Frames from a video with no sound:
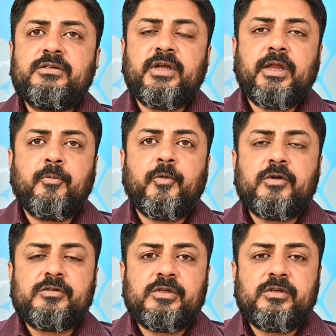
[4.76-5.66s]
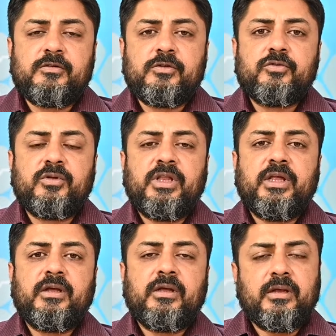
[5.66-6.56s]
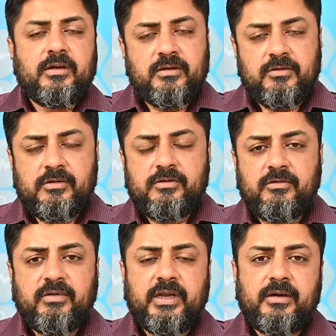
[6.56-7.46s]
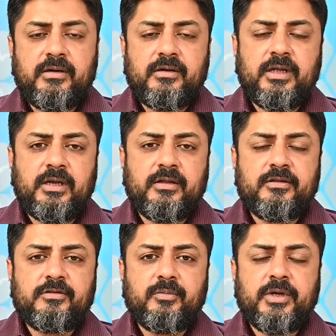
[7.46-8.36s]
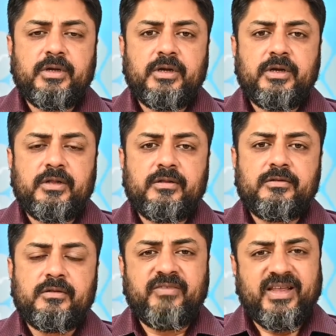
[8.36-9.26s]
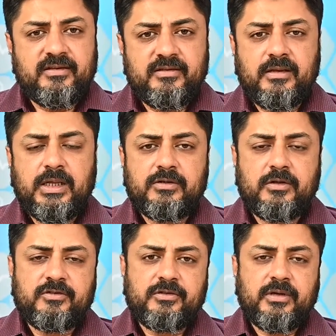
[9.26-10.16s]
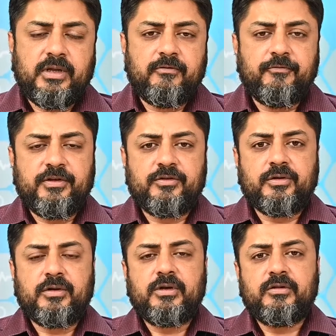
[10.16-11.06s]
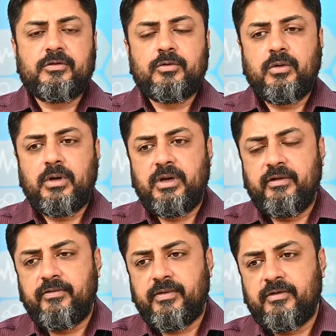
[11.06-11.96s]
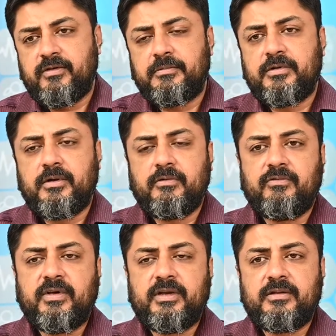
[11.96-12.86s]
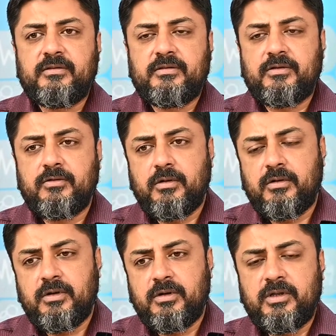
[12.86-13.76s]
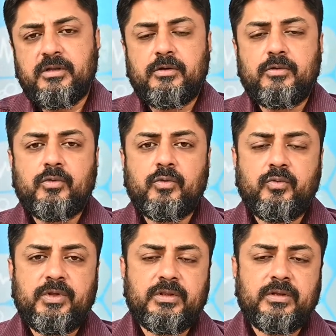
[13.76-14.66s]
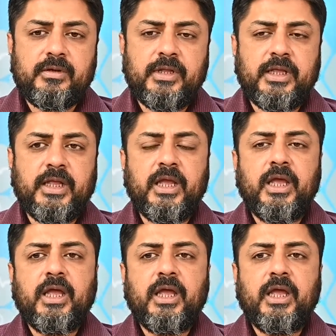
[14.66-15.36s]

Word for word: Chickenpox is usually, it is also a viral illness, but it is varicella zoster infection. It is a totally different subset of virus. It has got nothing to do with dengue.